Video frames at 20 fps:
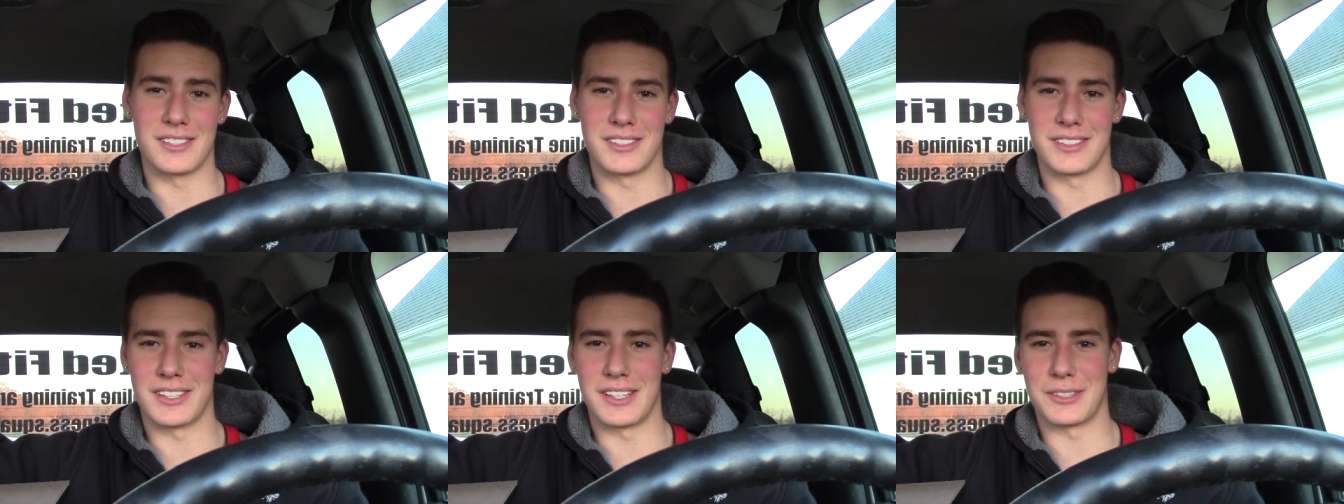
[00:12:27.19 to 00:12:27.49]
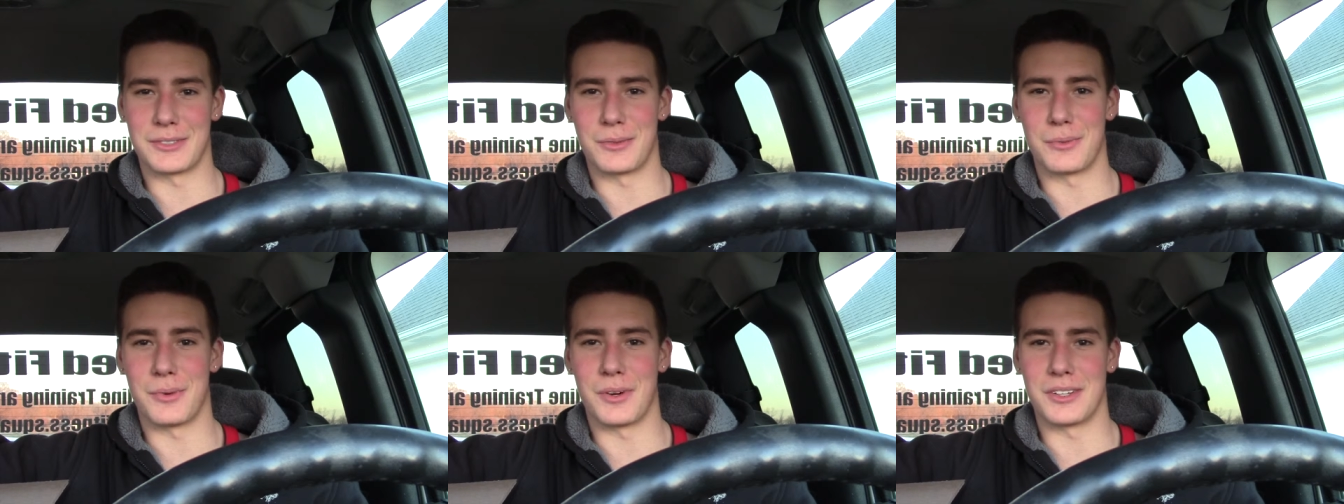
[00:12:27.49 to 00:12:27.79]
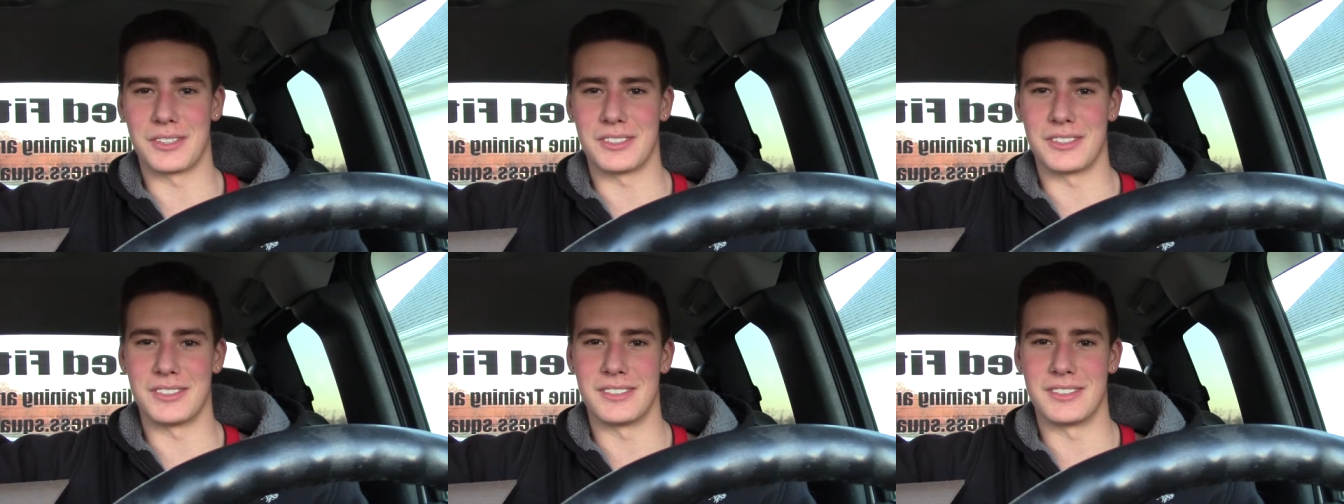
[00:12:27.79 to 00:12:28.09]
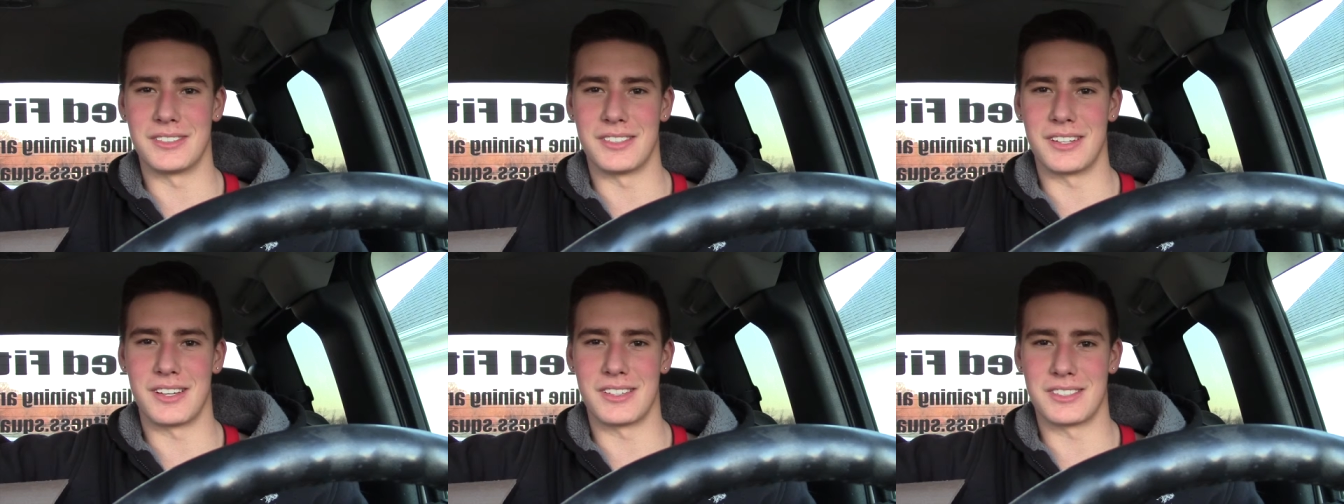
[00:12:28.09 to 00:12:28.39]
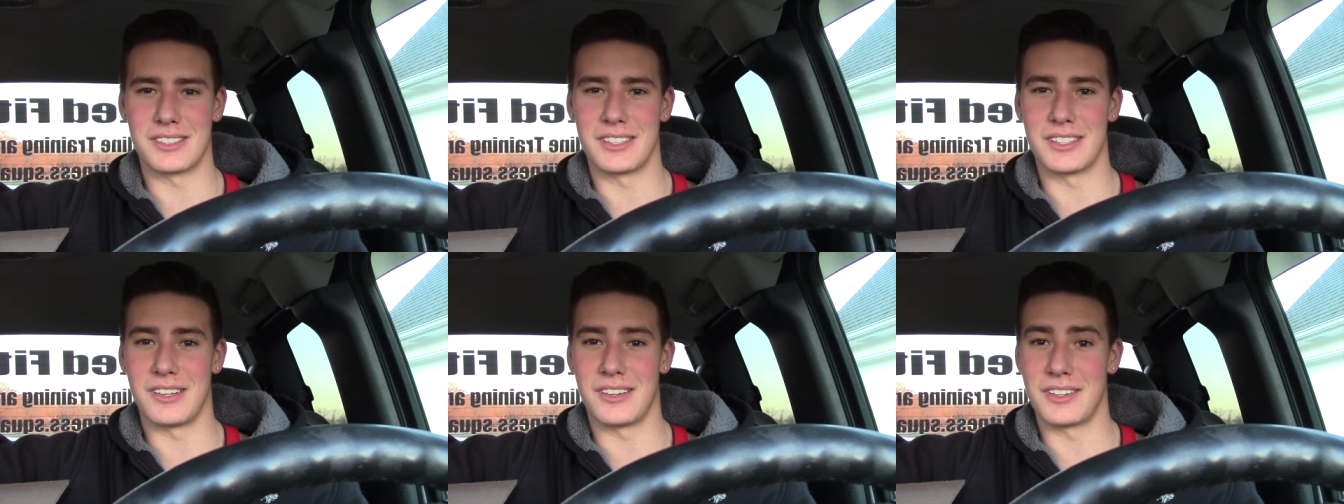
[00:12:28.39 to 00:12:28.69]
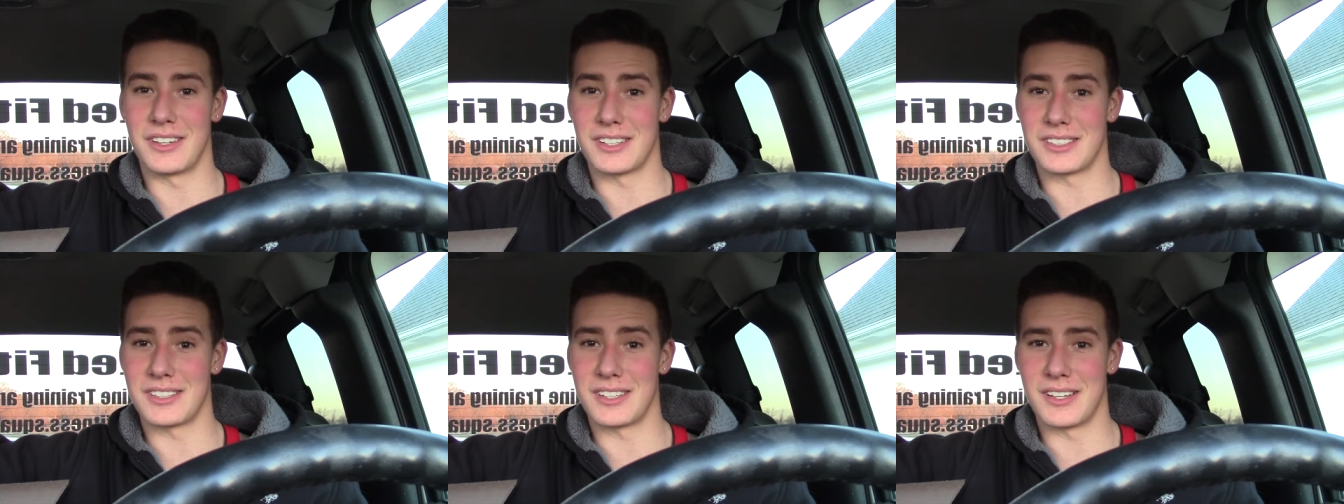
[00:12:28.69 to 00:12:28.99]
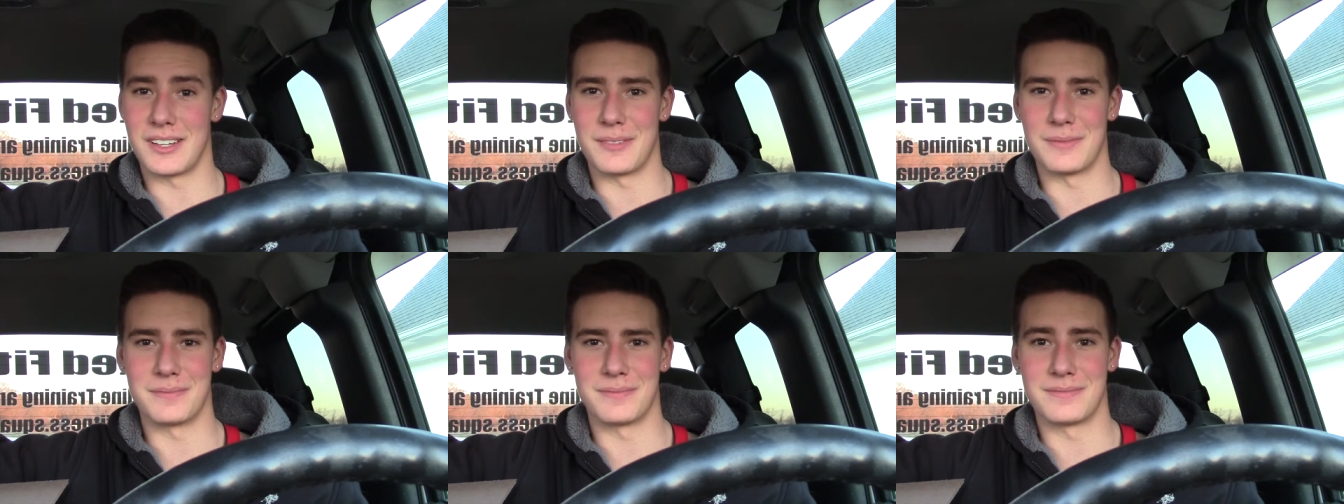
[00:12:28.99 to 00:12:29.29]
Thanks for watching. I'll see y'all next
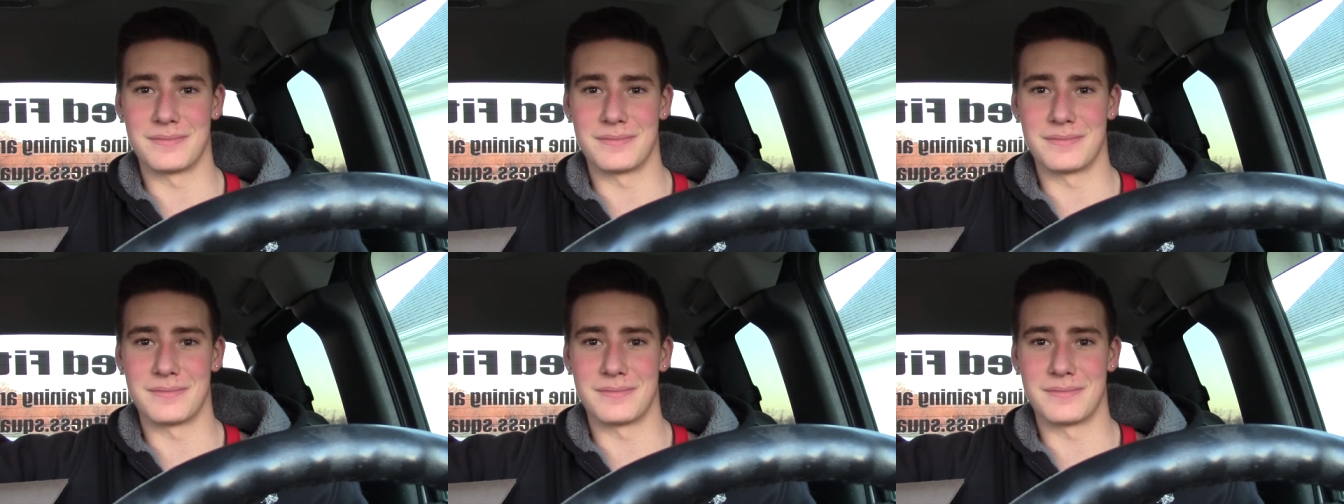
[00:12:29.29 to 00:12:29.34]
time.